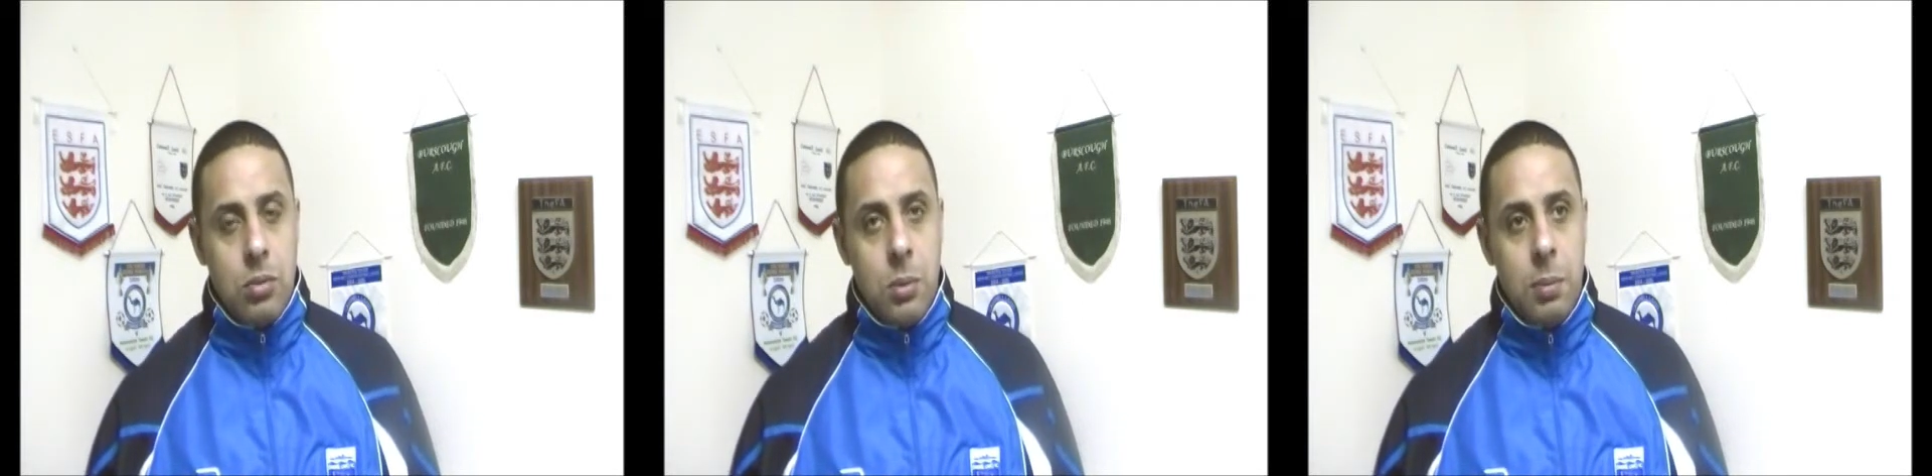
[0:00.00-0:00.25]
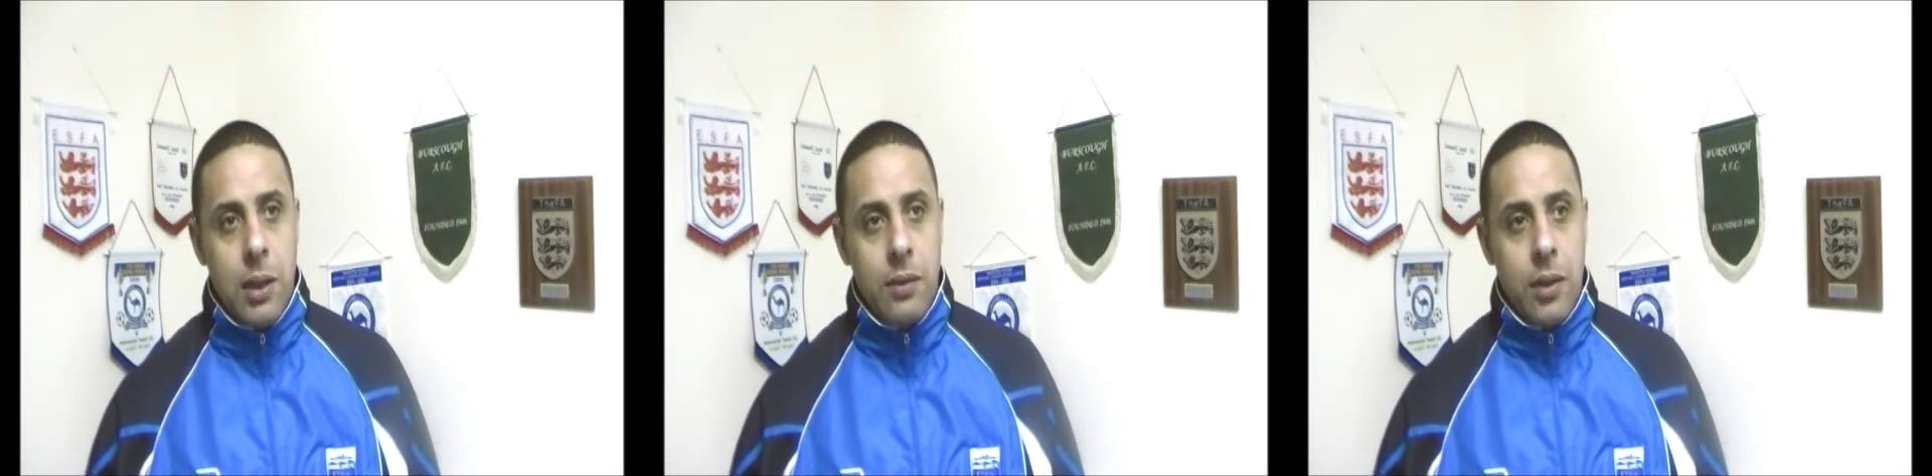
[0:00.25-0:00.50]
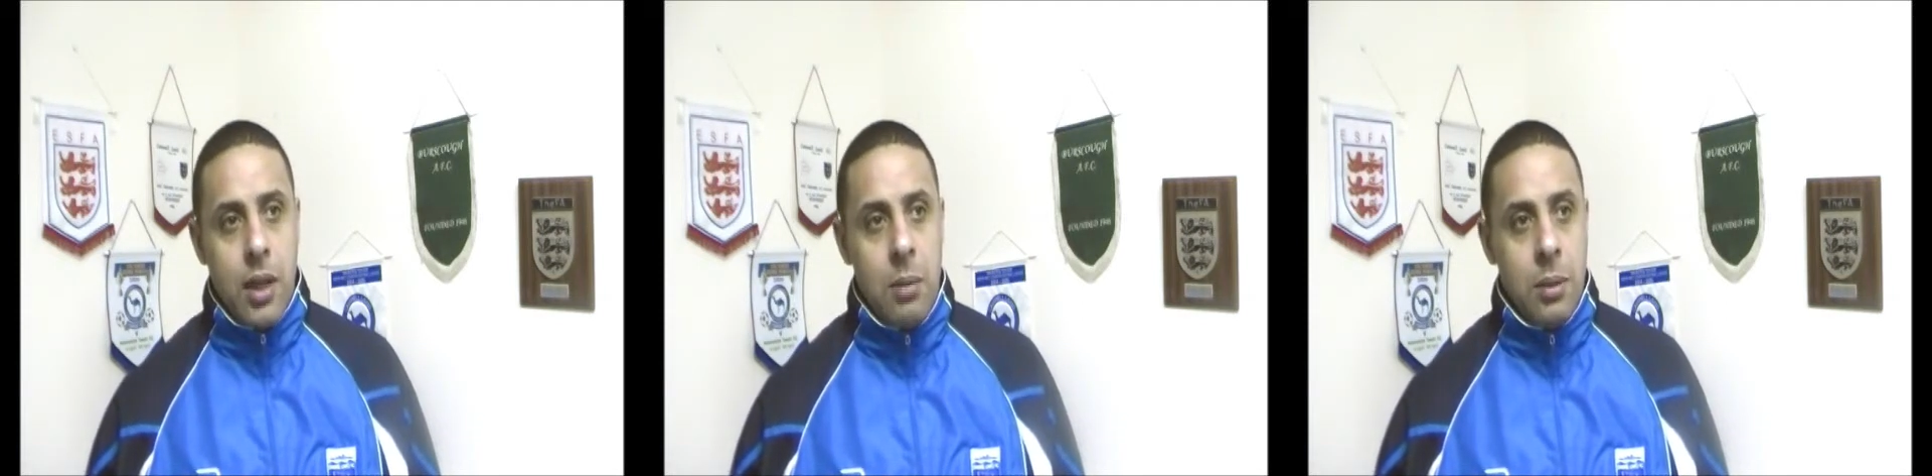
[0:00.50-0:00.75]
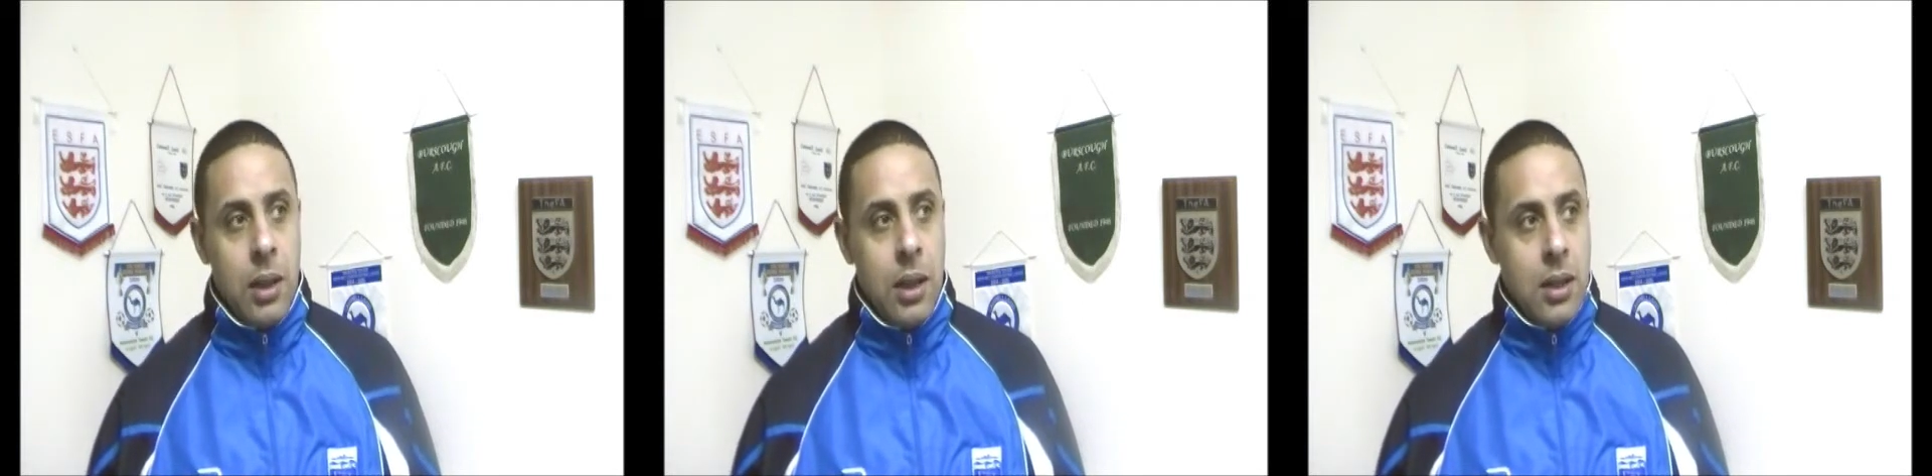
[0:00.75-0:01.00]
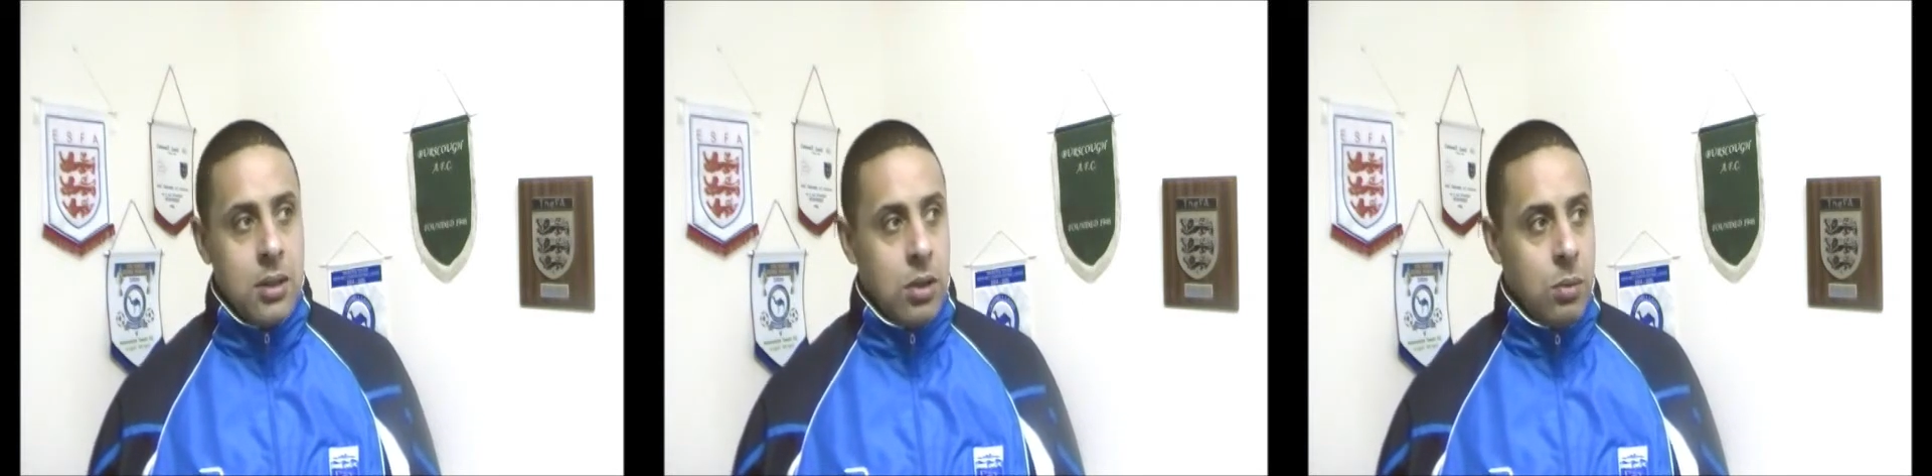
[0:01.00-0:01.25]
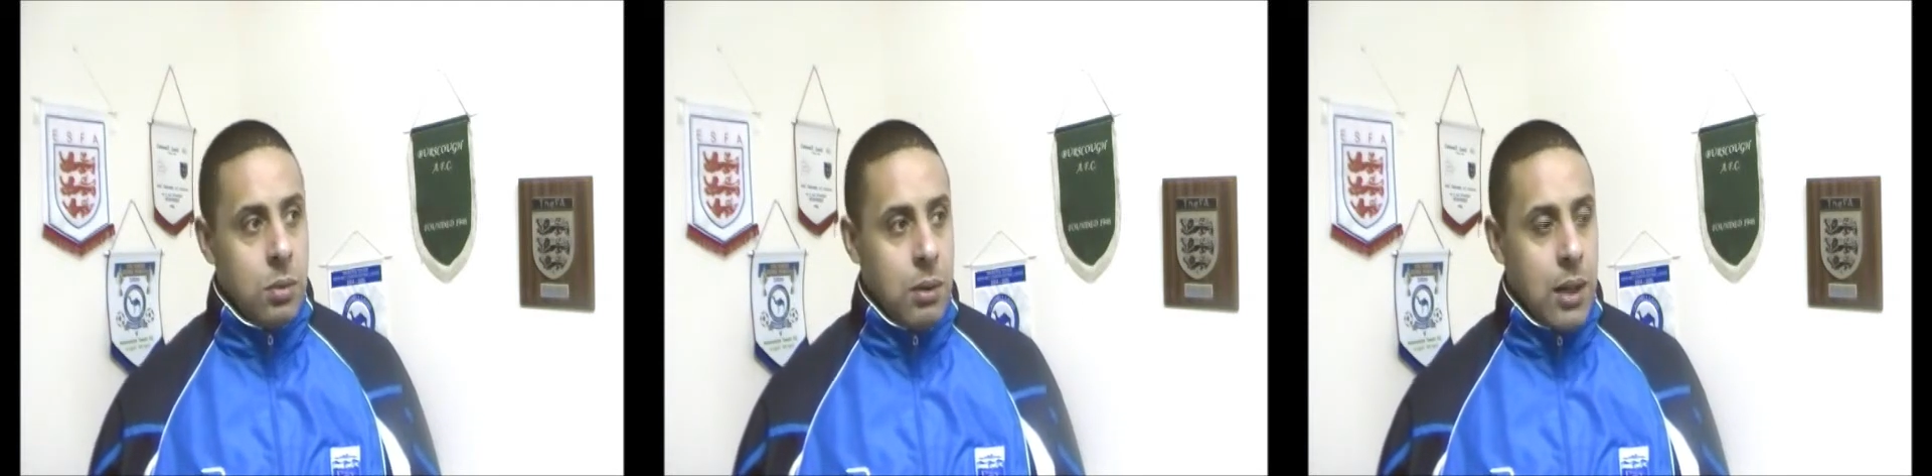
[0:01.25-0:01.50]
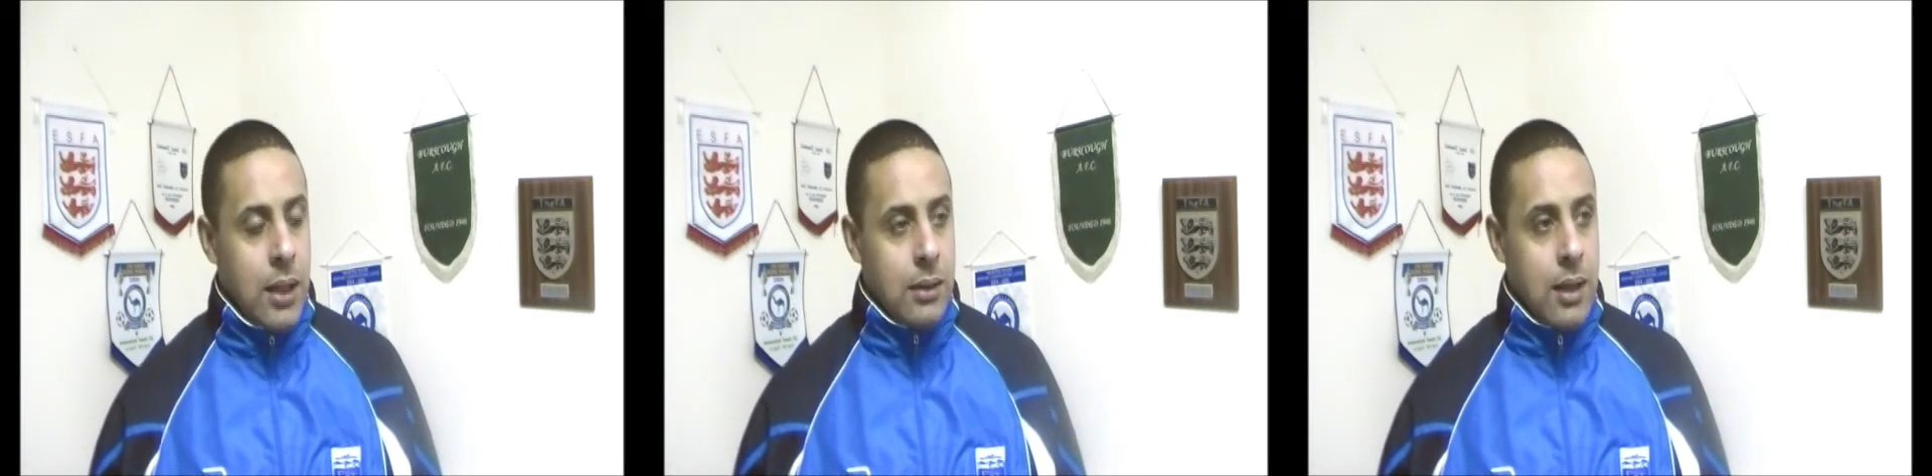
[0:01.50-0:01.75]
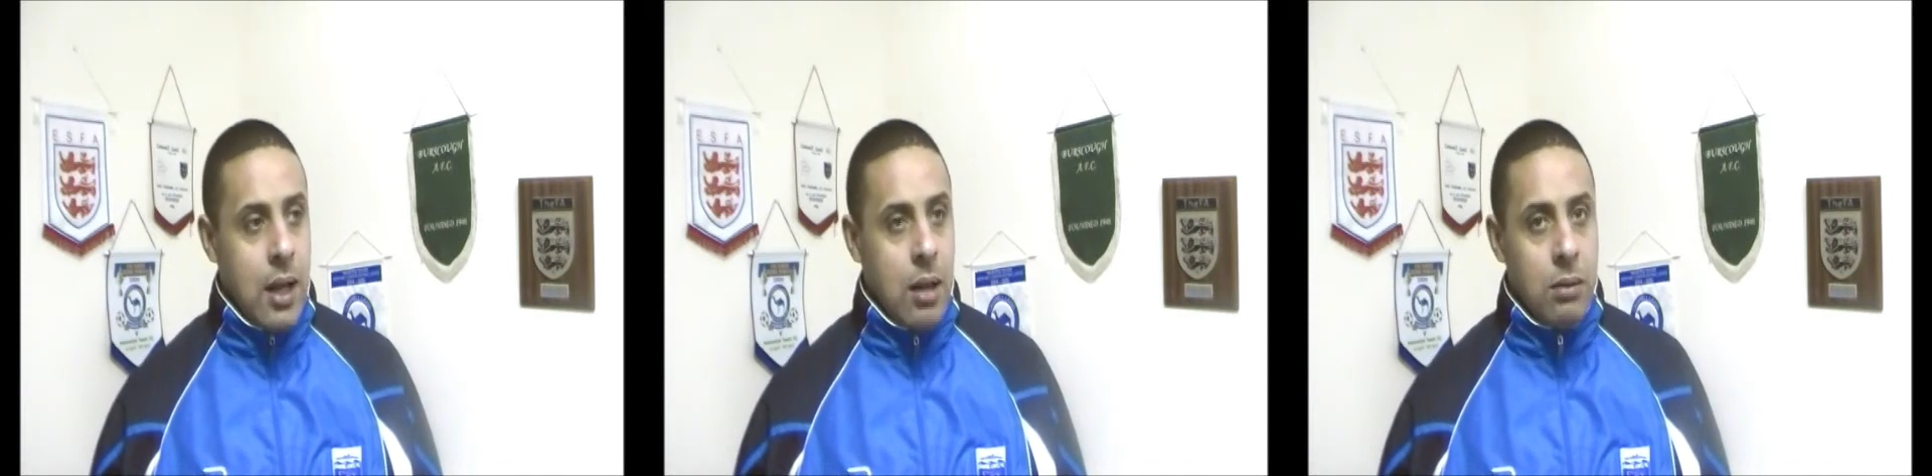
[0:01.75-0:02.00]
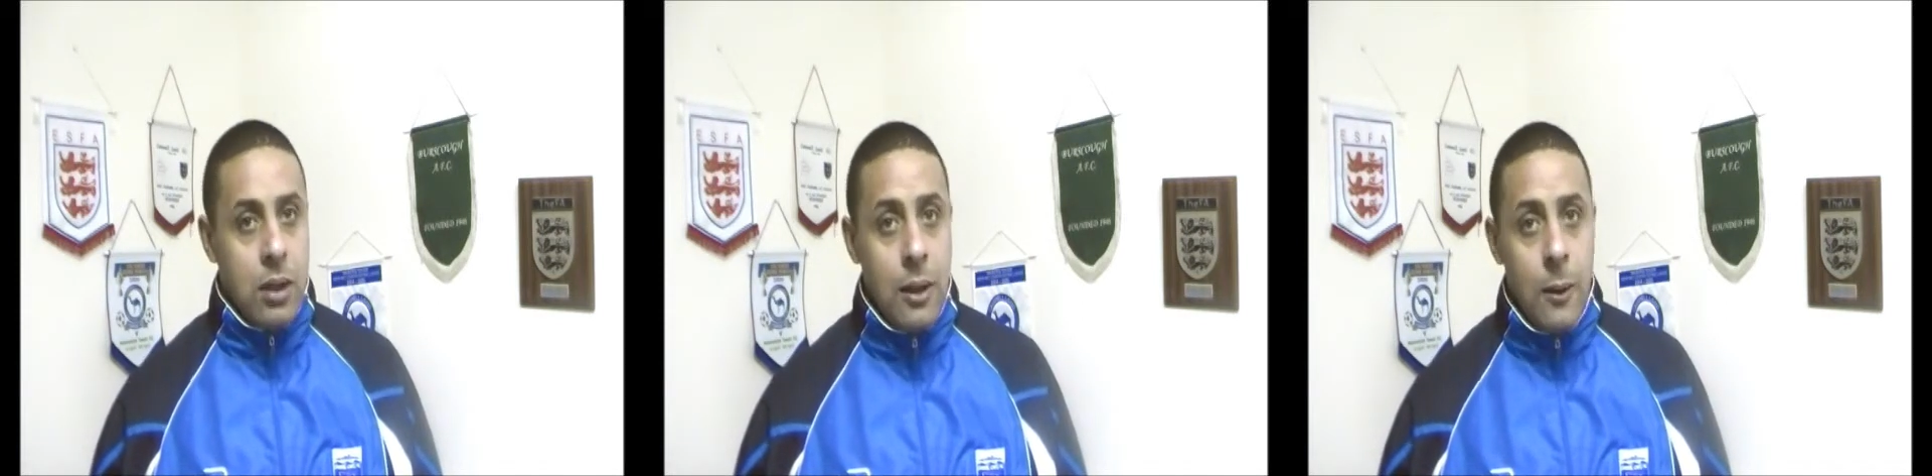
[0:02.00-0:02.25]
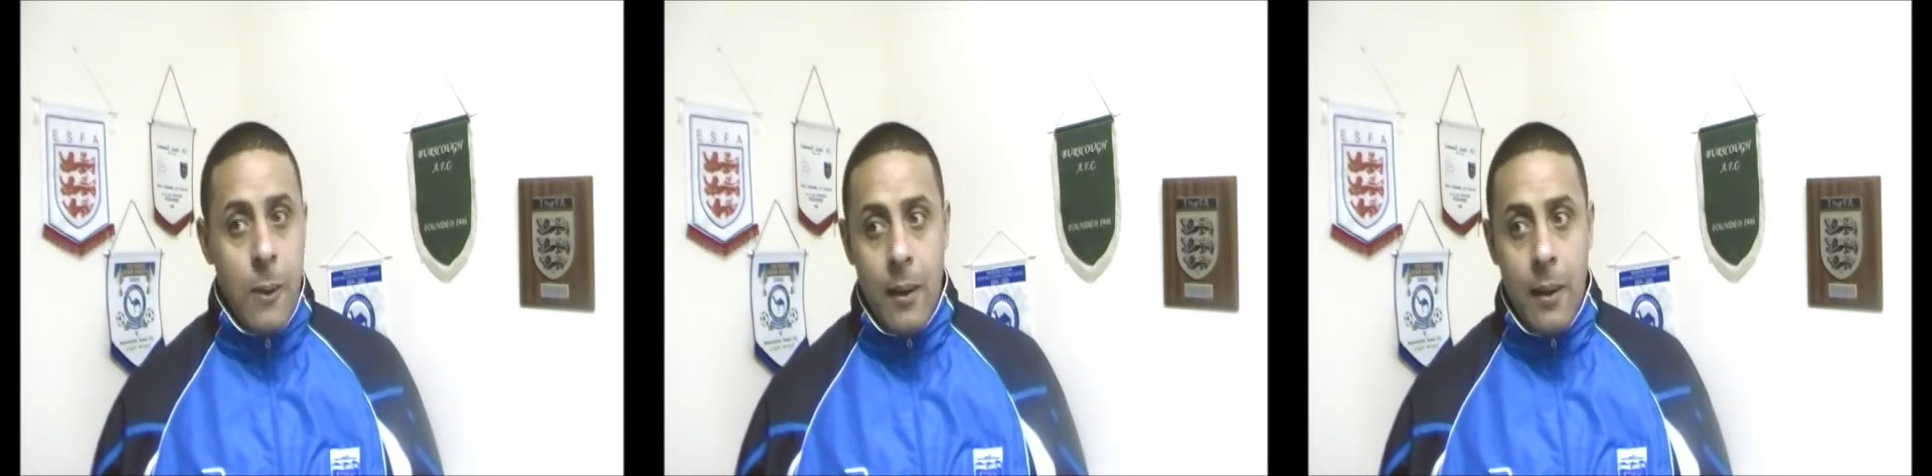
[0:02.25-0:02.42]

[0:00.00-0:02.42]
to come and play for Cammell Laird. You know, we were let down